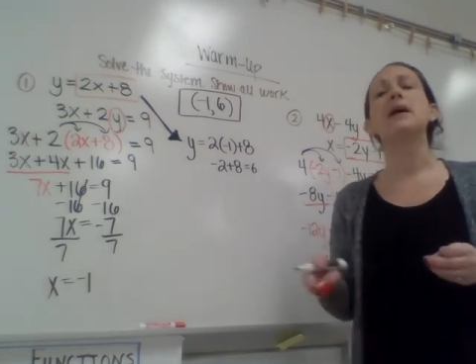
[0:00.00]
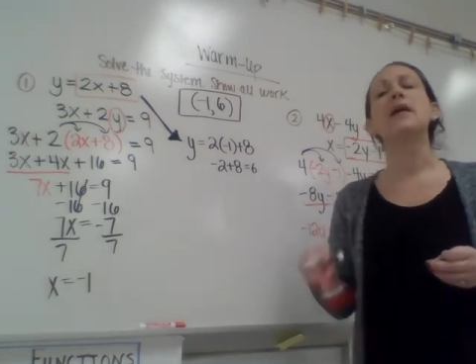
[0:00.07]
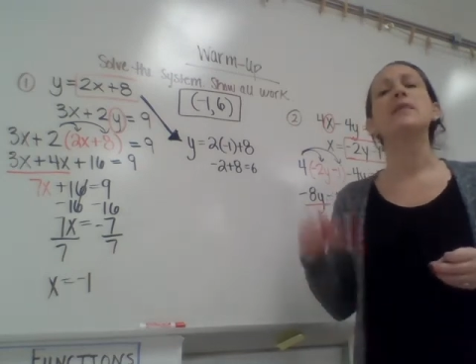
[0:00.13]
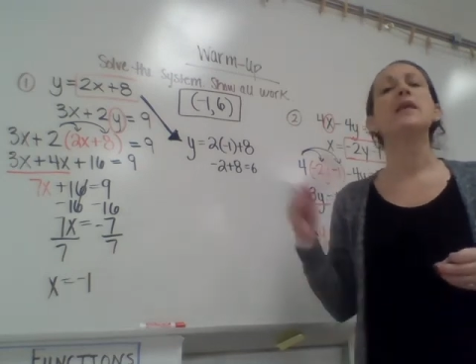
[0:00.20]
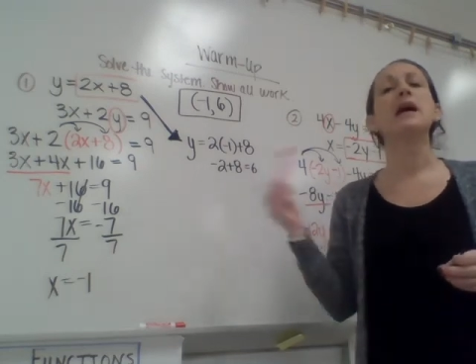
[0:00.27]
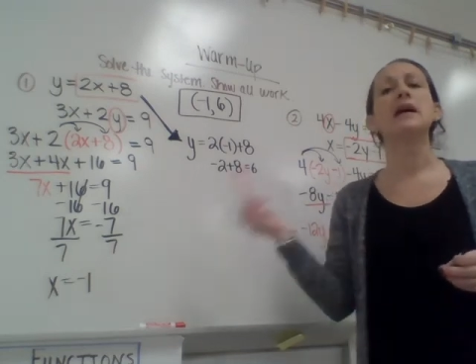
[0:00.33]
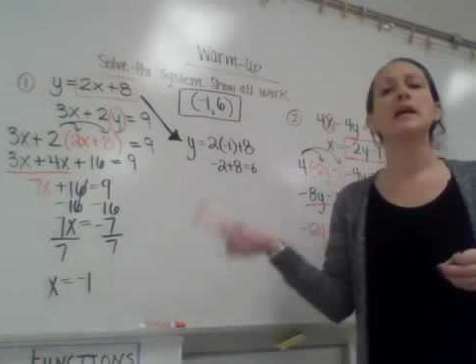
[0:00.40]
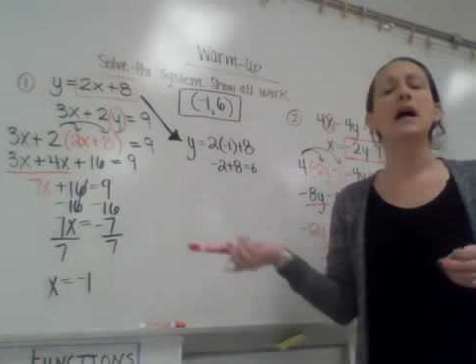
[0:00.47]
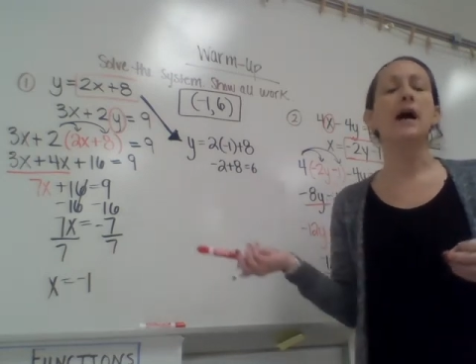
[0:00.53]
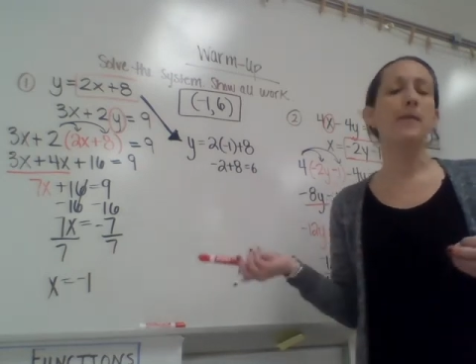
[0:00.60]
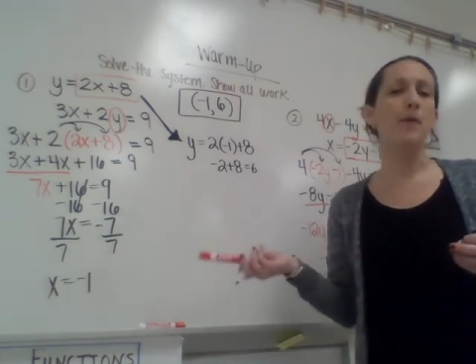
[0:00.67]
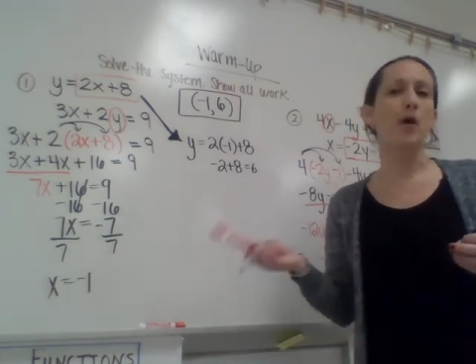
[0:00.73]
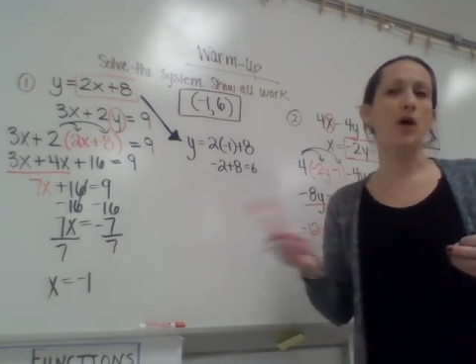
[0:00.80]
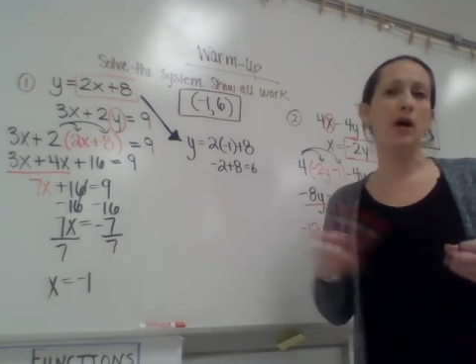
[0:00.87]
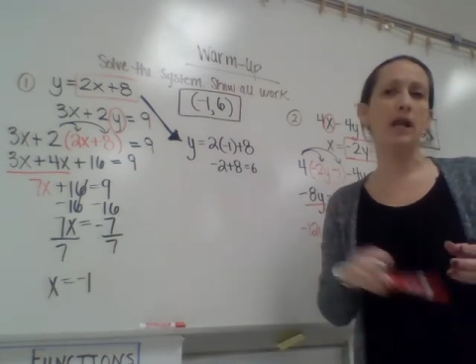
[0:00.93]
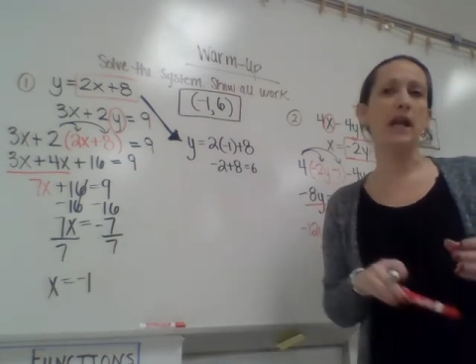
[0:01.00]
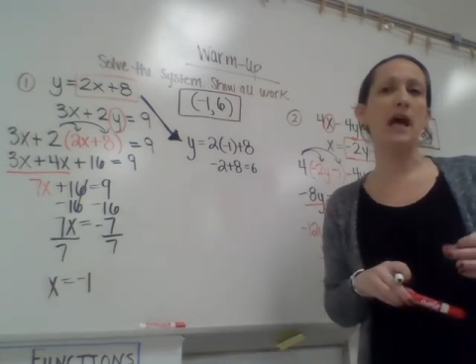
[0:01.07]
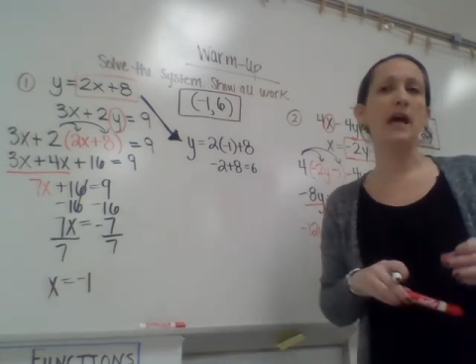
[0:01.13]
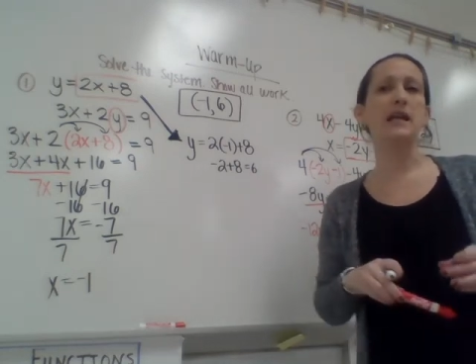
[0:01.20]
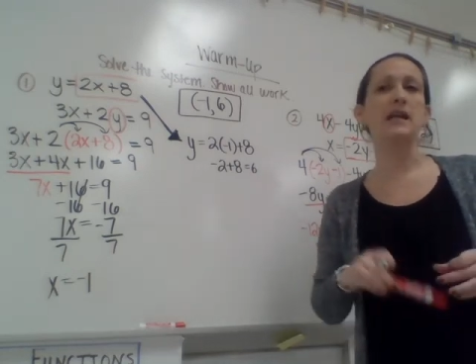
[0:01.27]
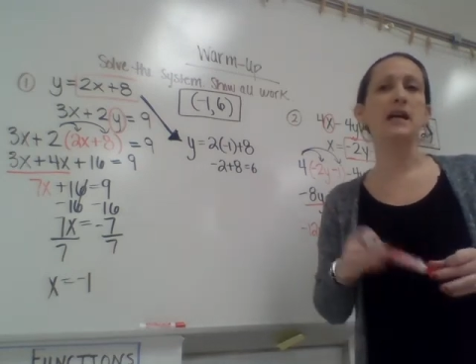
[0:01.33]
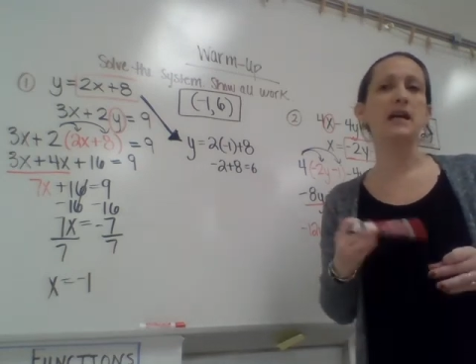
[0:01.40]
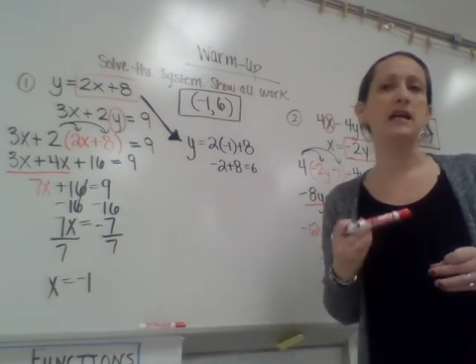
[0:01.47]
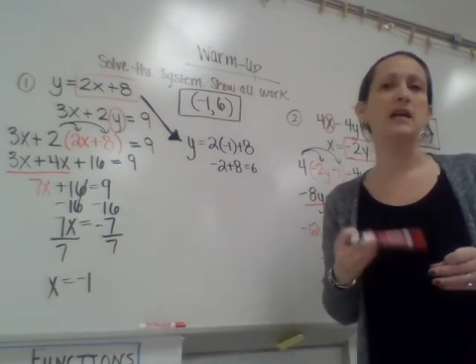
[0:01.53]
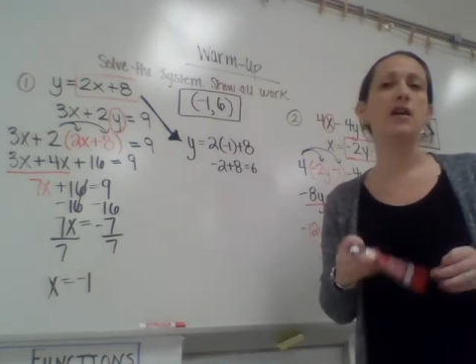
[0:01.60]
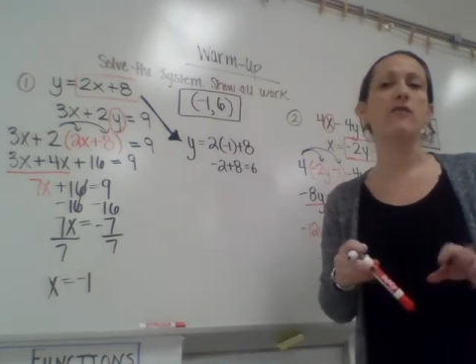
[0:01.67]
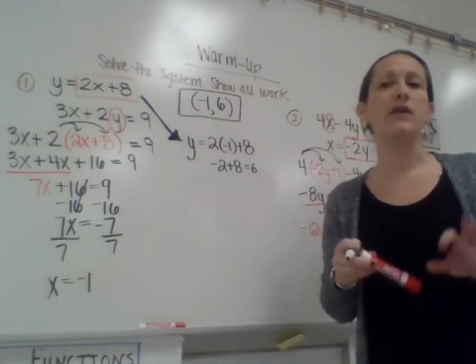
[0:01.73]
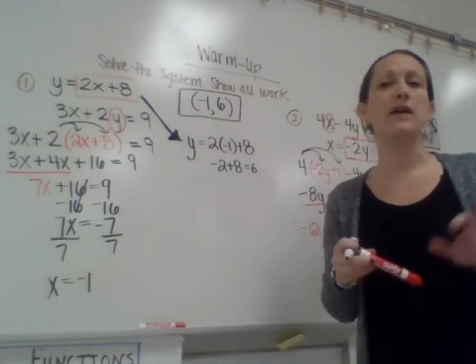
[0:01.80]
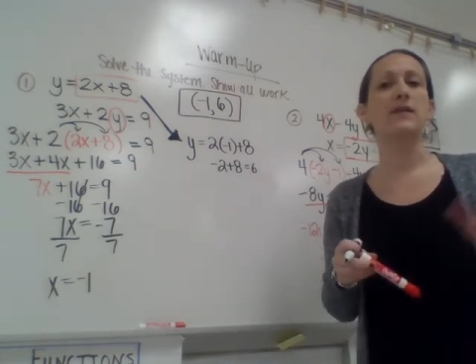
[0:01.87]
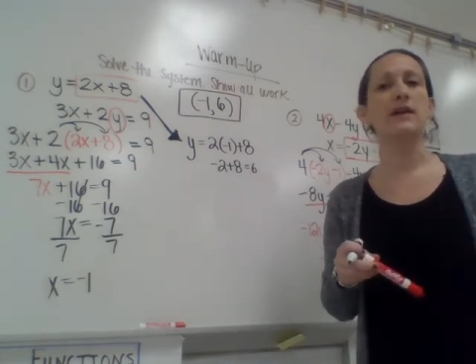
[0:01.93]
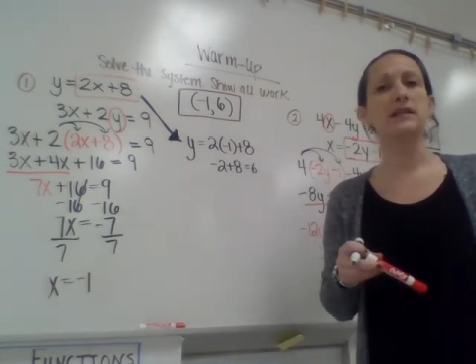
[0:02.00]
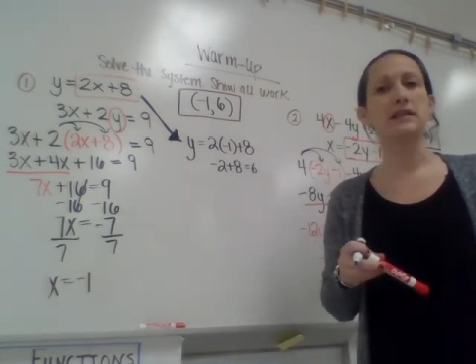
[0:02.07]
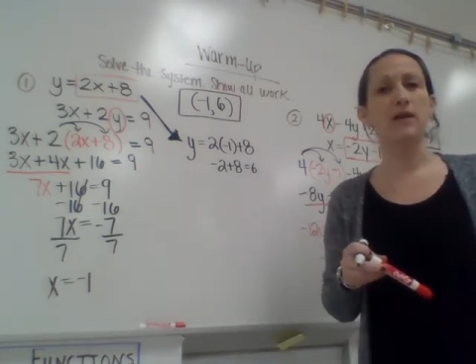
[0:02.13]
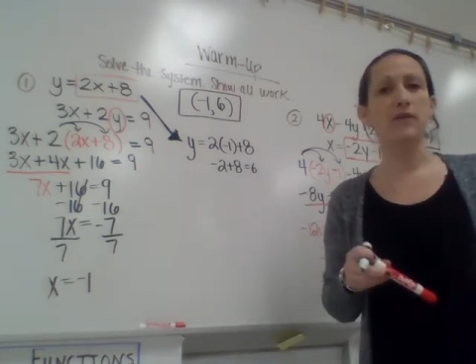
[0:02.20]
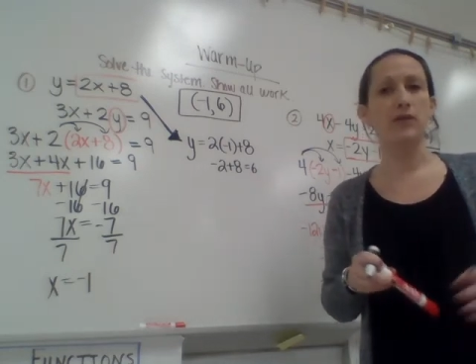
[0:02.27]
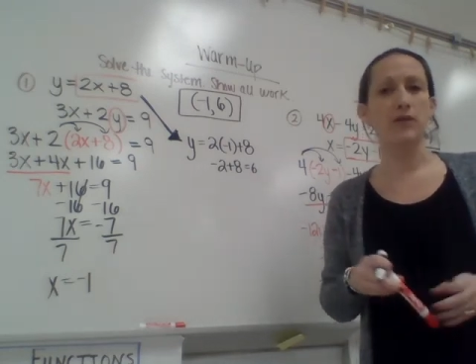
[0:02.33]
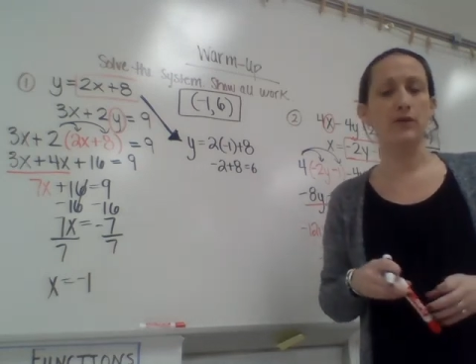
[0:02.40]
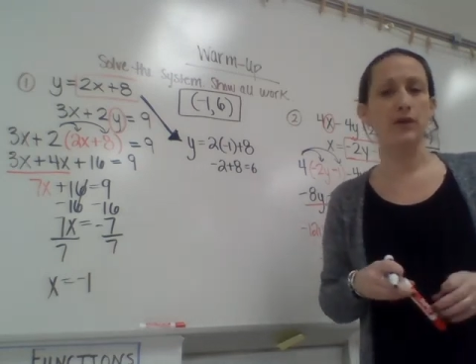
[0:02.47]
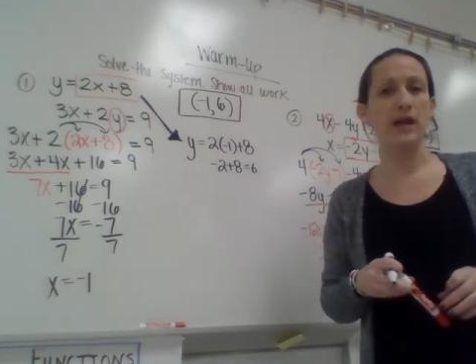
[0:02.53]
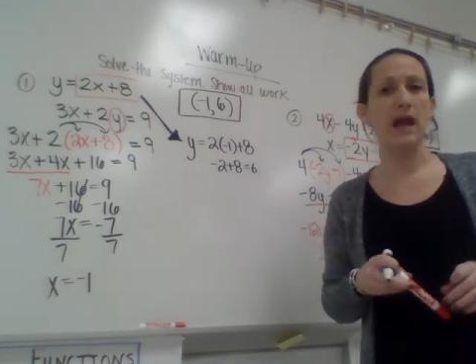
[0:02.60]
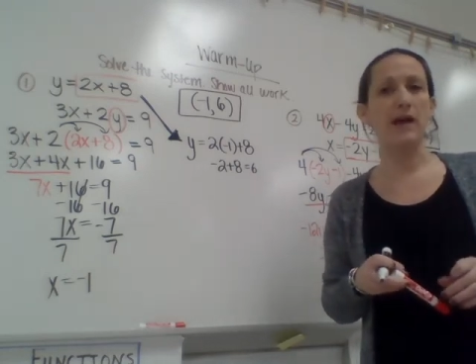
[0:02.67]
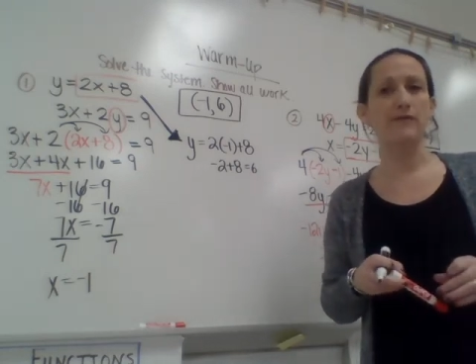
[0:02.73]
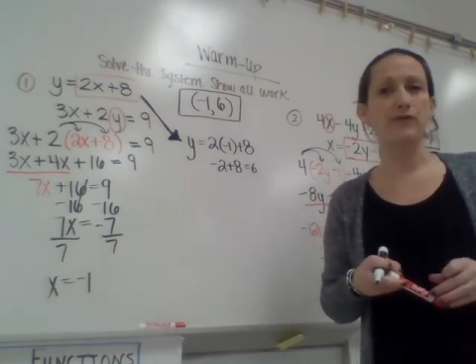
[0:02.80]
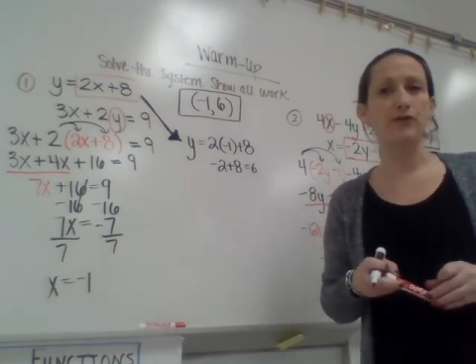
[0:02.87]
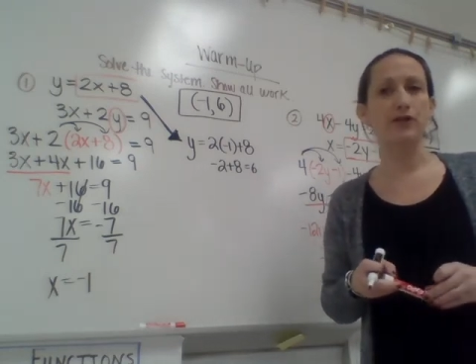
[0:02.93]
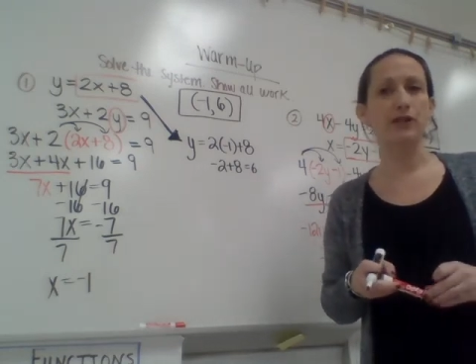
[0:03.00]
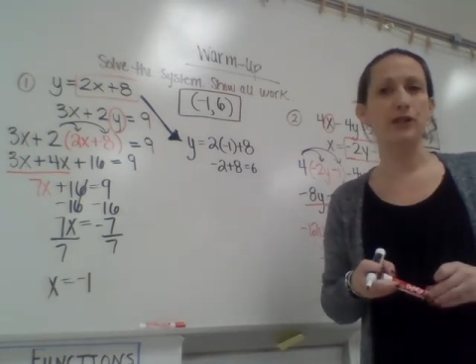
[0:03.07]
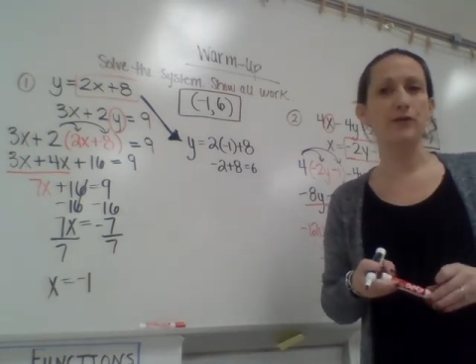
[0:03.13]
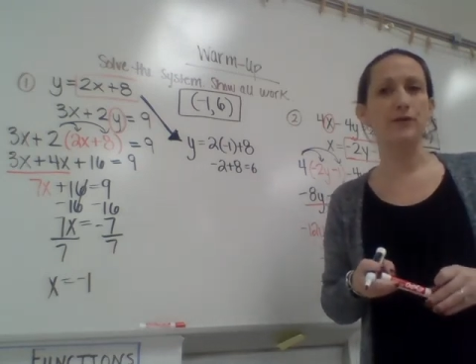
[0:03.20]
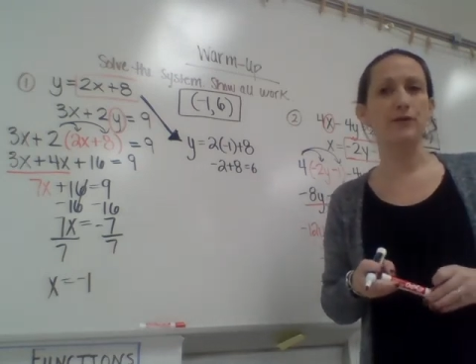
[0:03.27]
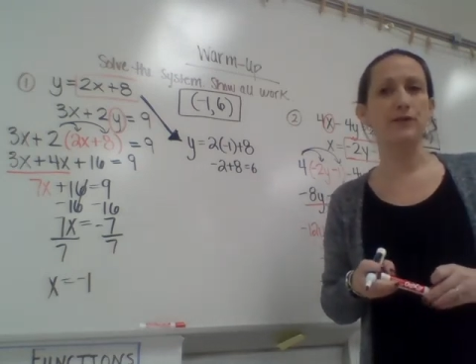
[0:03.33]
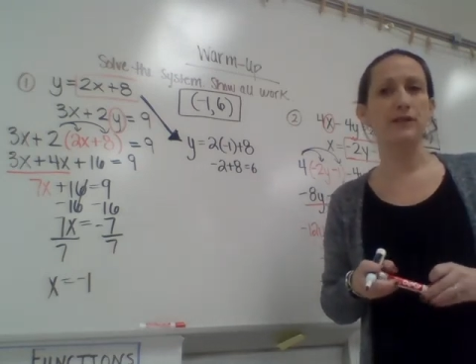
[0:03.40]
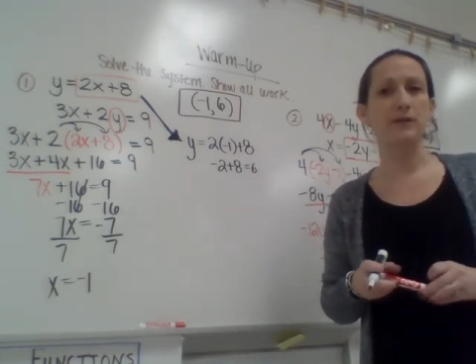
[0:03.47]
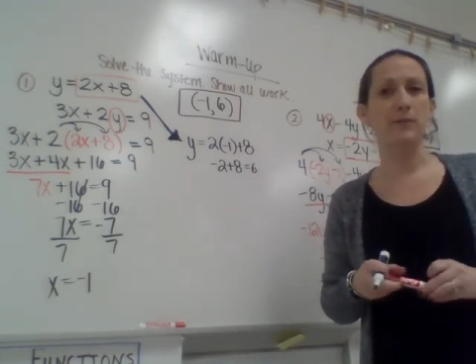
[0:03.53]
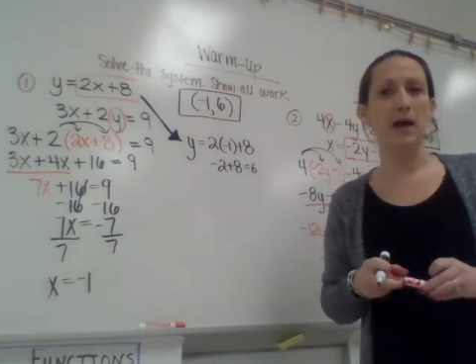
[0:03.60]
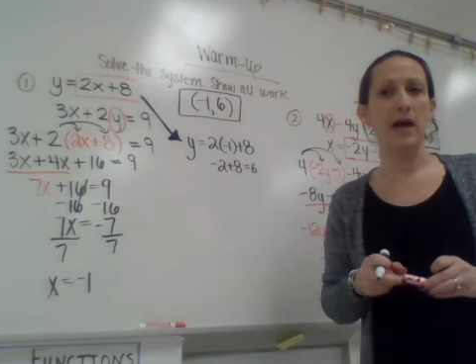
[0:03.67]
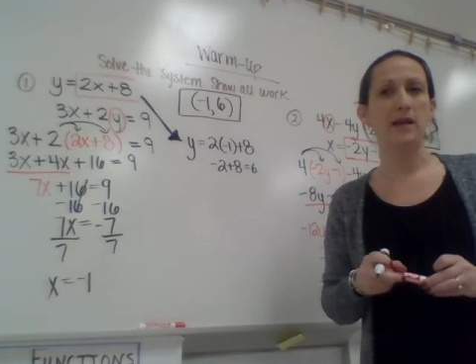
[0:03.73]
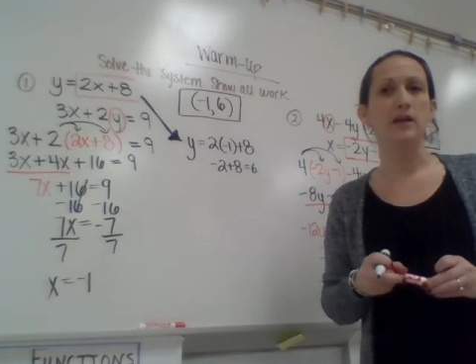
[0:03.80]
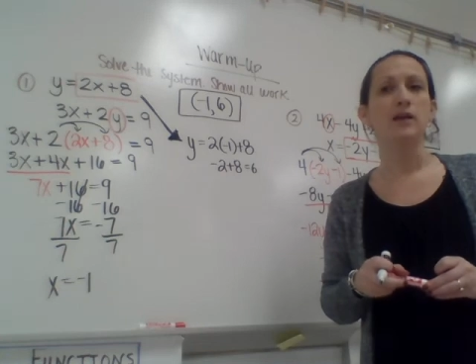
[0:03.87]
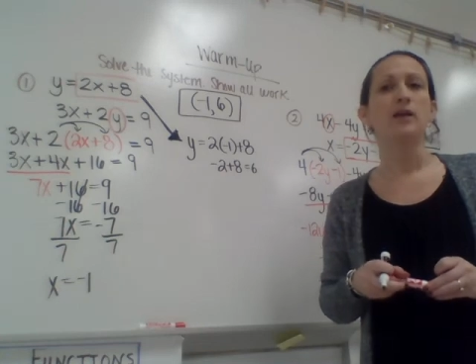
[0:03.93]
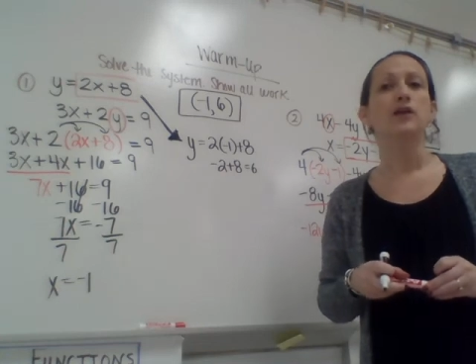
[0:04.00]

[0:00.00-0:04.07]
and then I'm on at night around like 7:30 after she goes to bed.